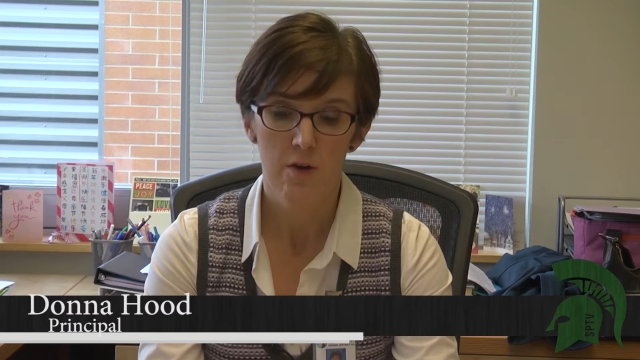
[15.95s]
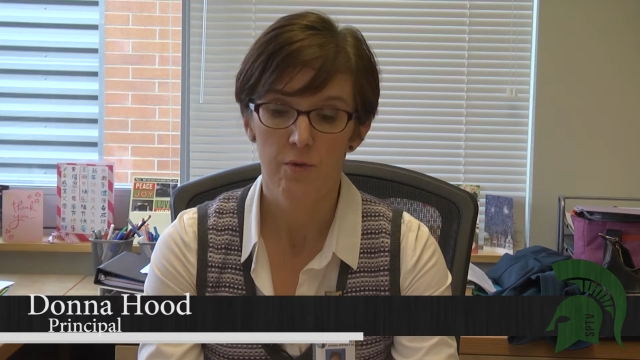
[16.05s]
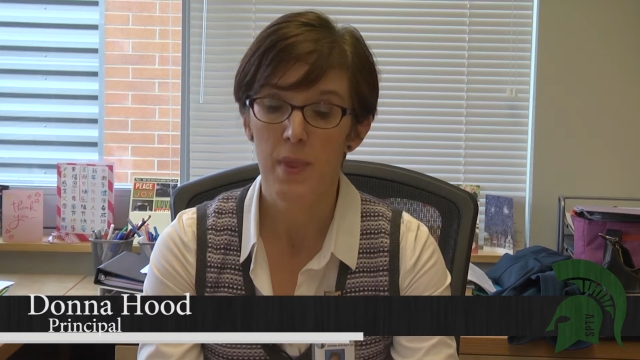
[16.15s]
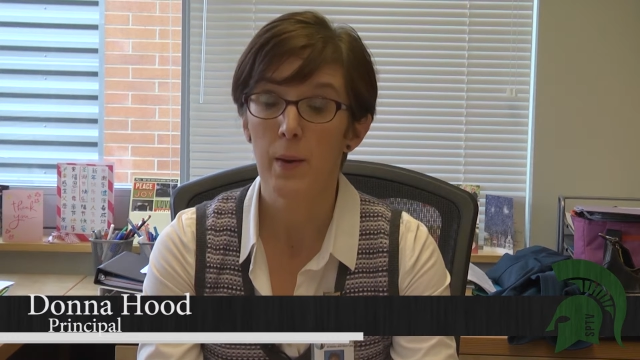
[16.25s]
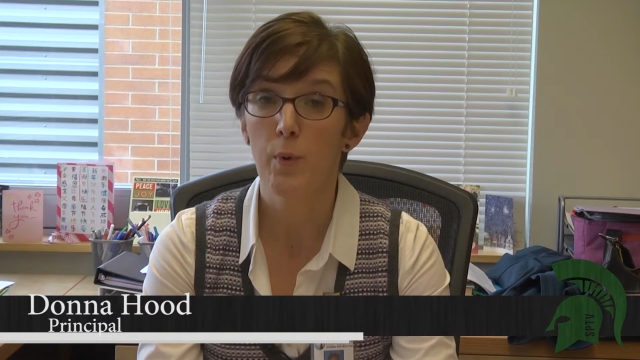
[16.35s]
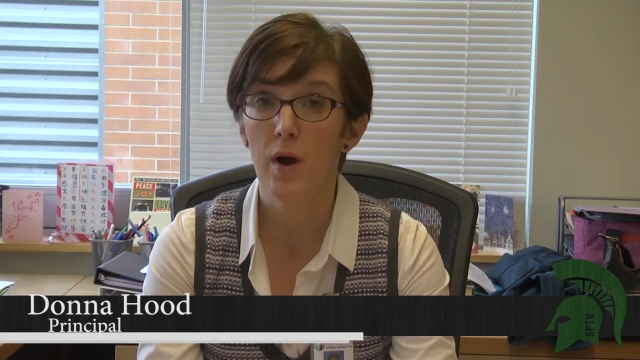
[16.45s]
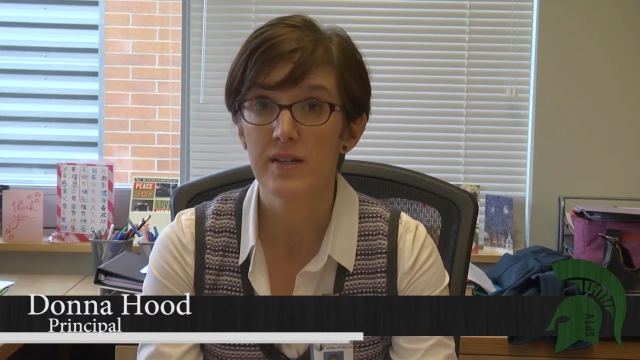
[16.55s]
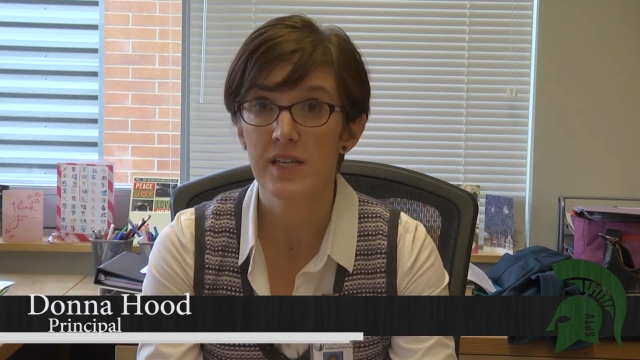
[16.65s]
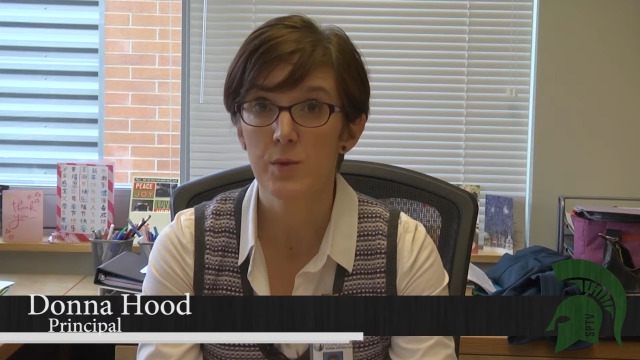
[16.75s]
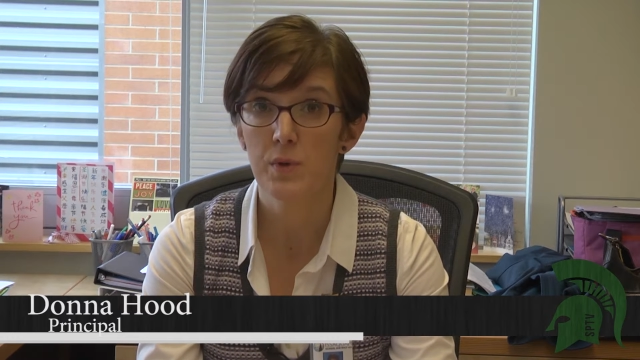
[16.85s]
From that
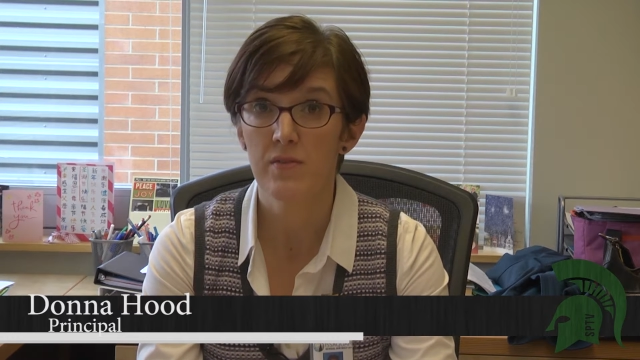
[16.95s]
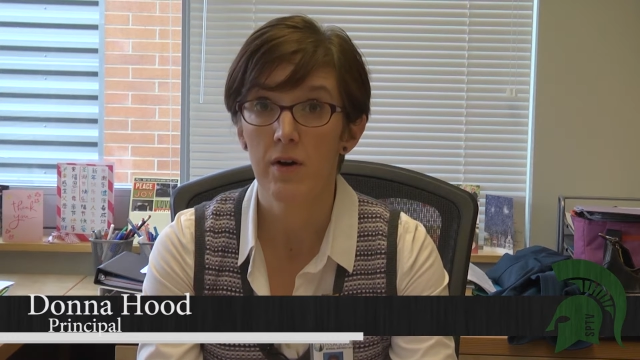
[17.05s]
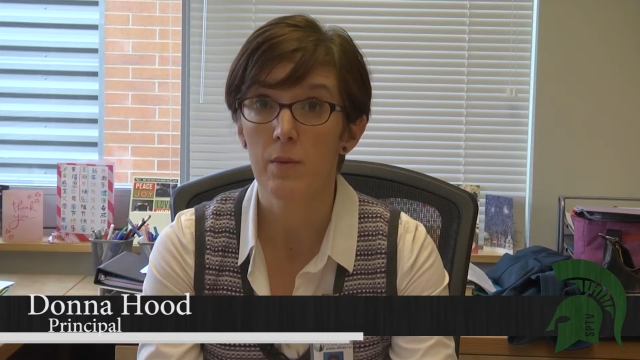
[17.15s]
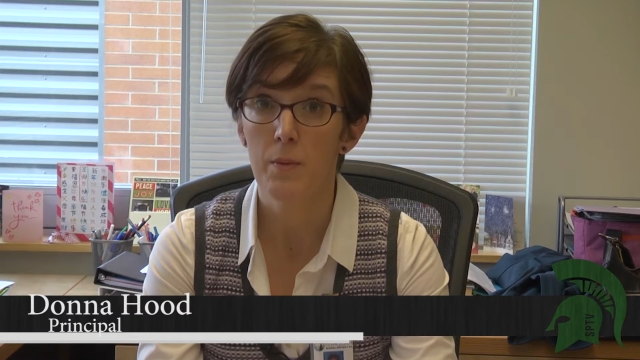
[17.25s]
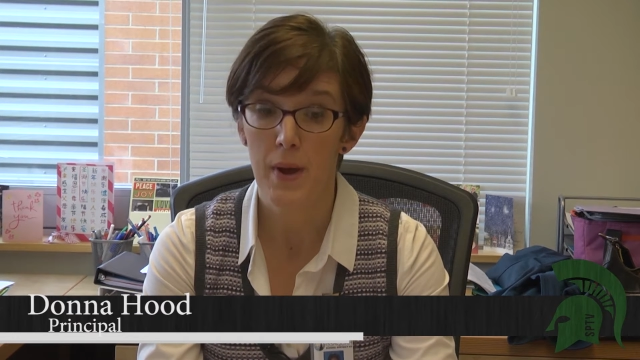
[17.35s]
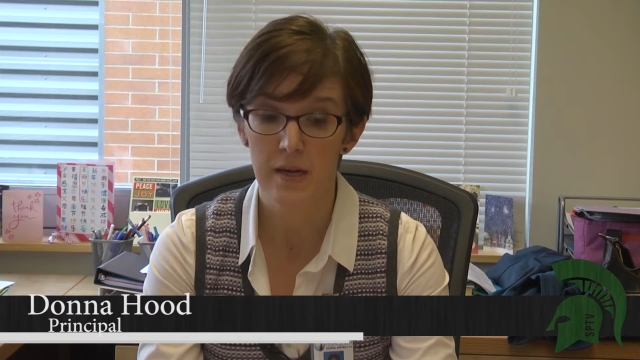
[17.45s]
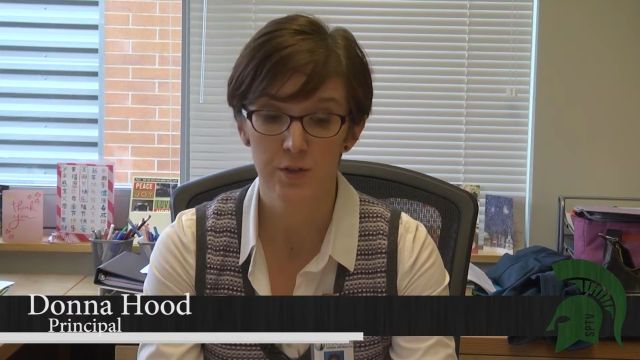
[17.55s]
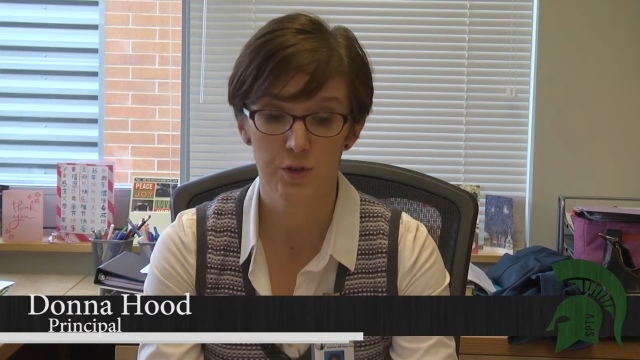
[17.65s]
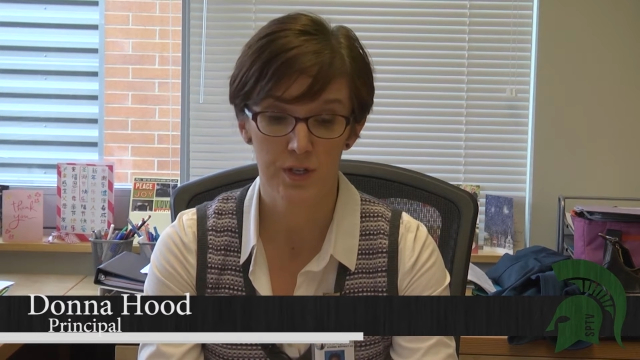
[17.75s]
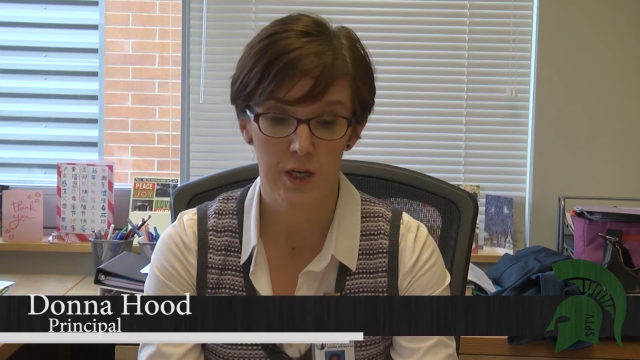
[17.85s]
process, we develop a
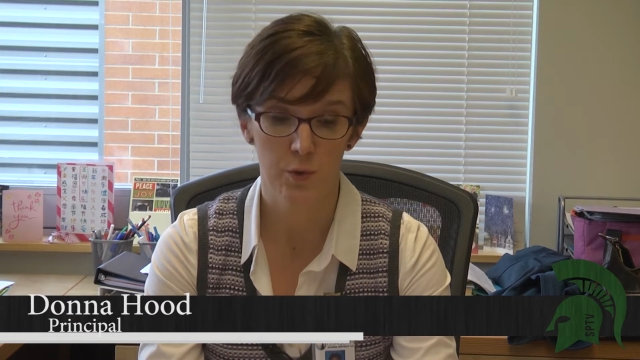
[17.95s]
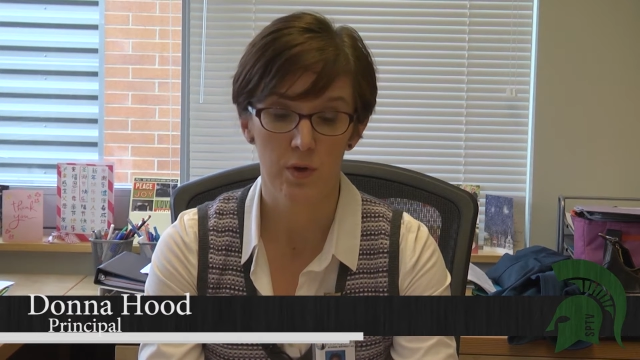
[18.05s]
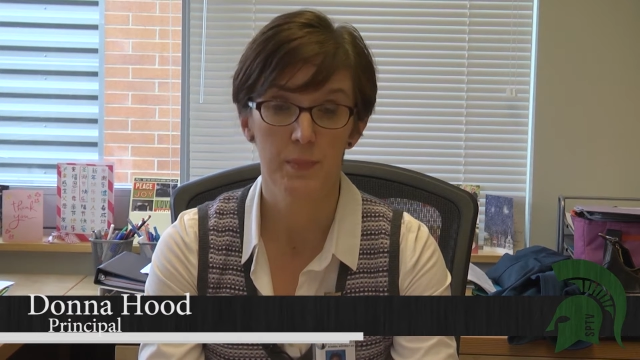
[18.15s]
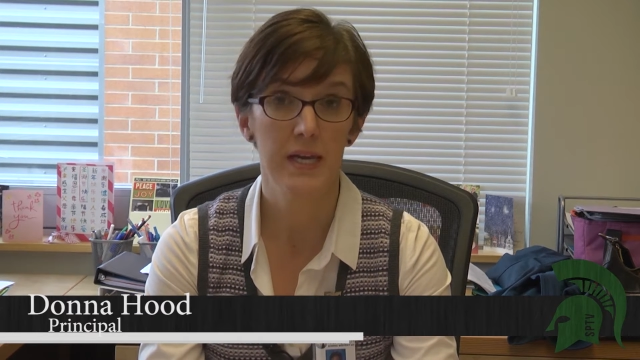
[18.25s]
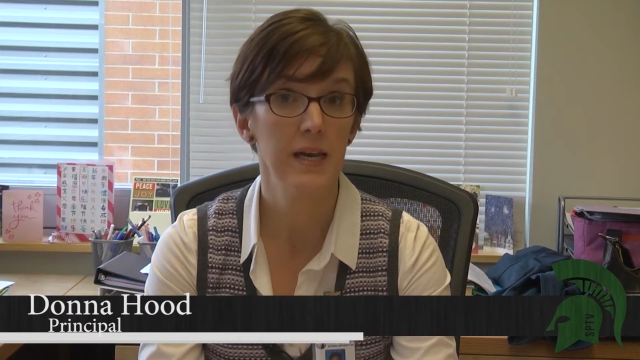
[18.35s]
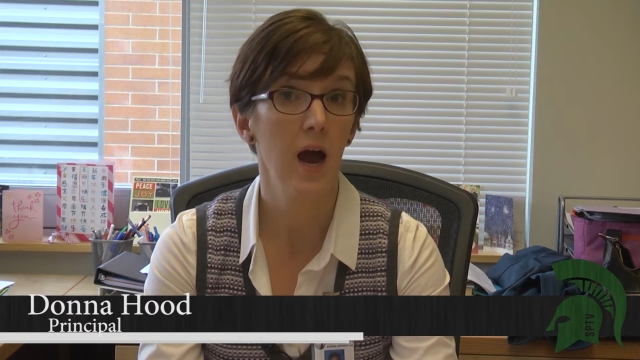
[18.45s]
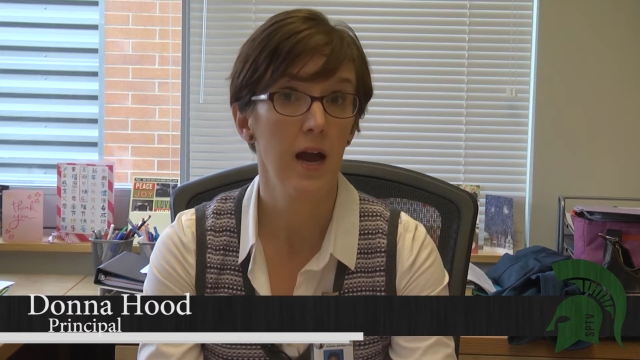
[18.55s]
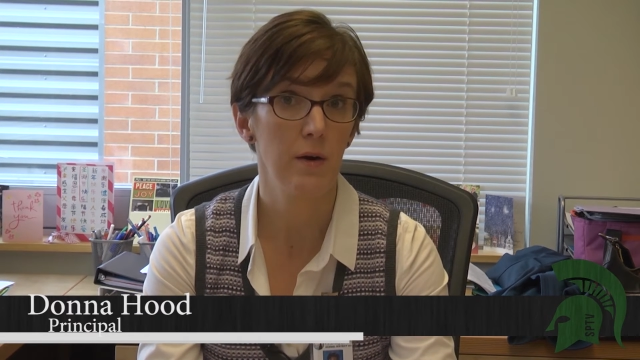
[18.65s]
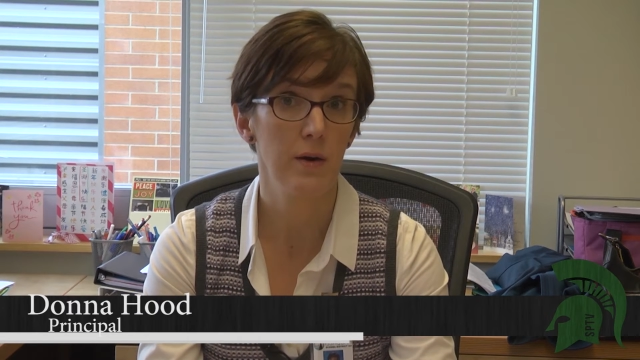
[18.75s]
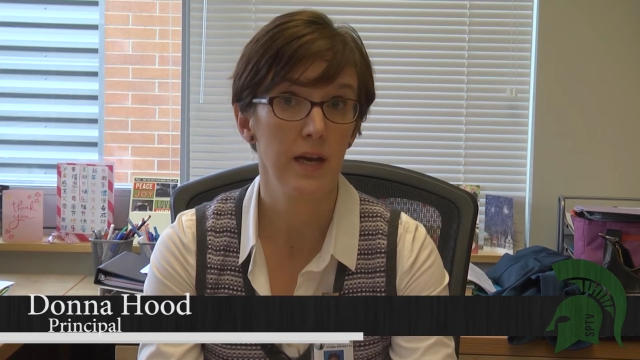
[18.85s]
master schedule and begin
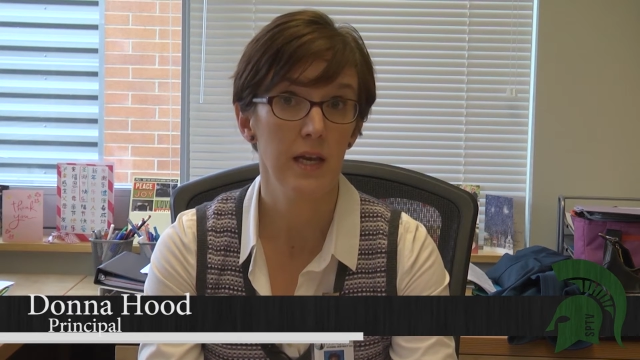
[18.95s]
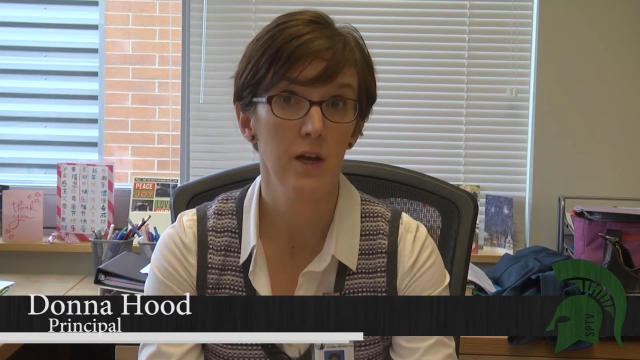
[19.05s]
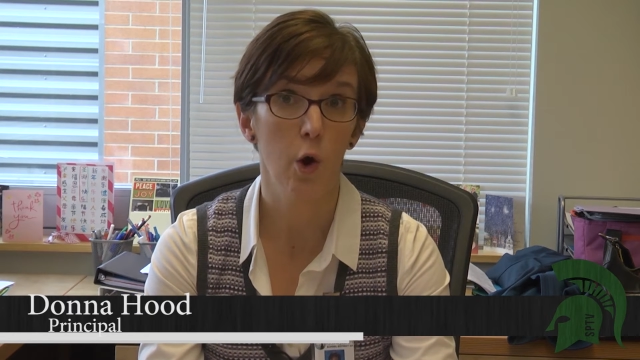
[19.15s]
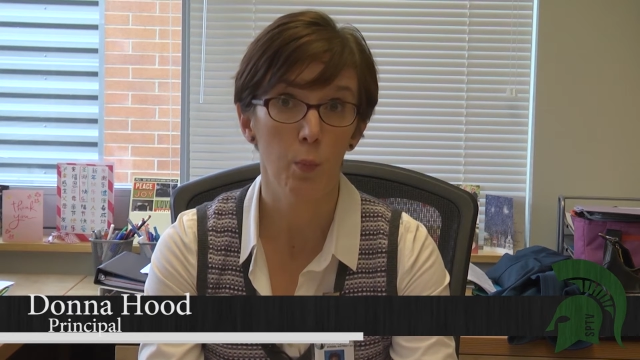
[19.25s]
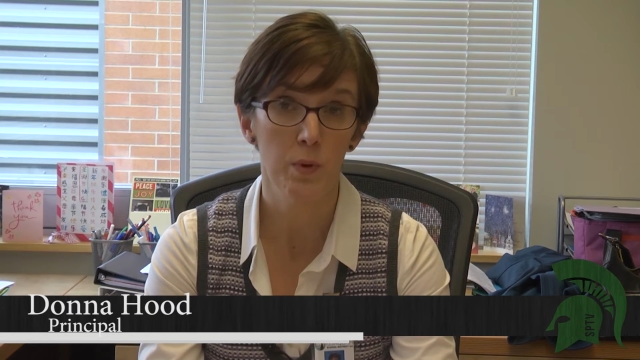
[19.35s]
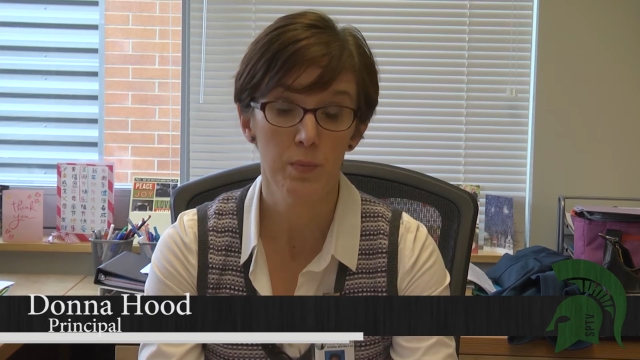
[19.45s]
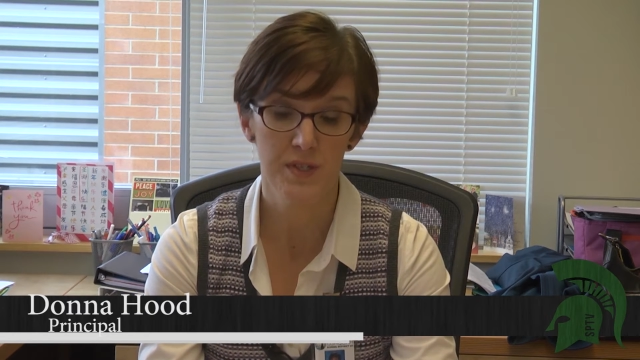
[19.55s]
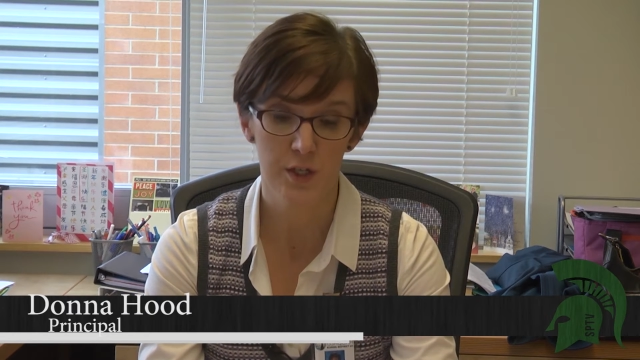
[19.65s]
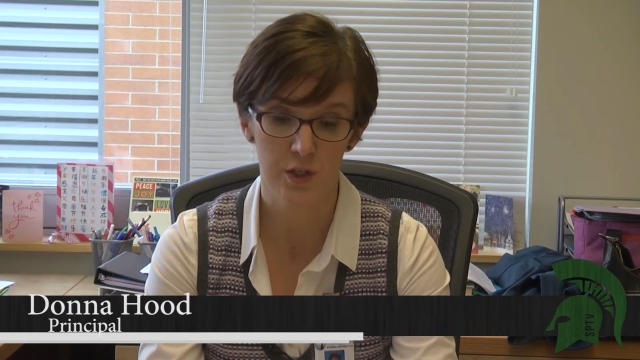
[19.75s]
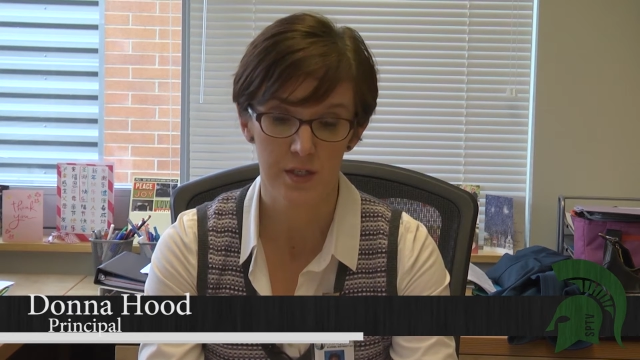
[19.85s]
hiring any open
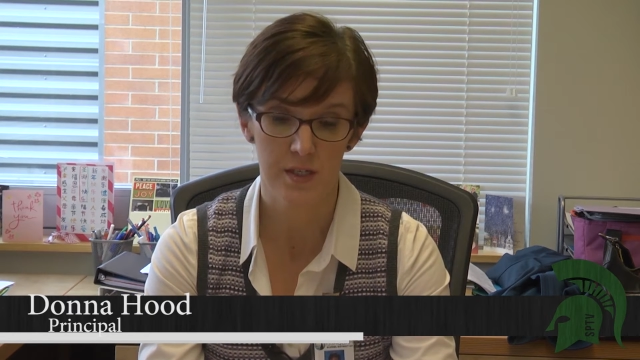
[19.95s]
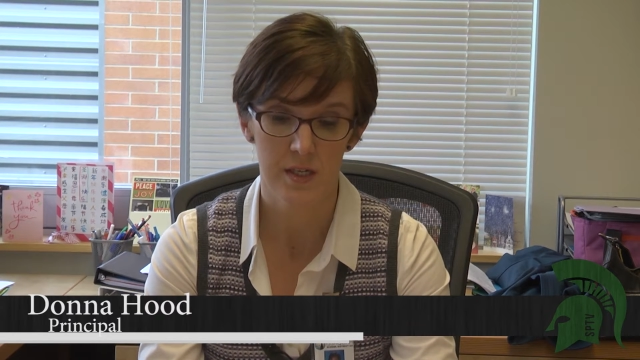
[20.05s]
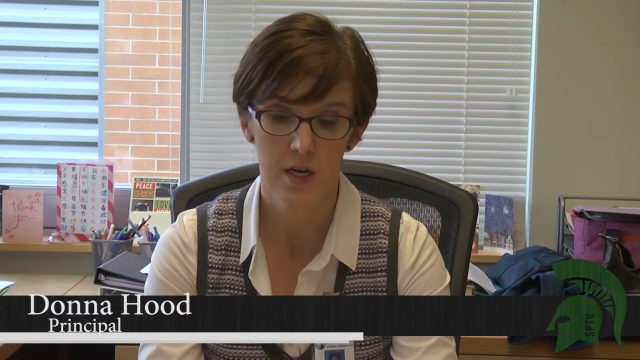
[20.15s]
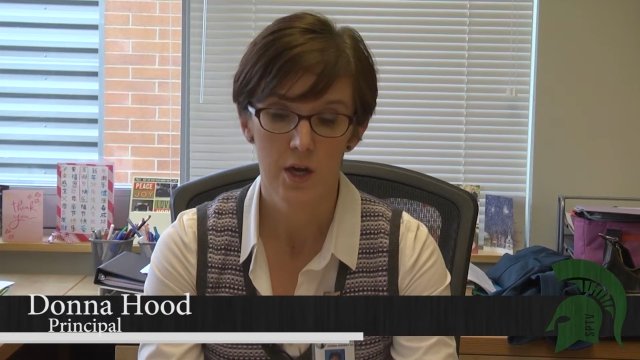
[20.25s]
positions.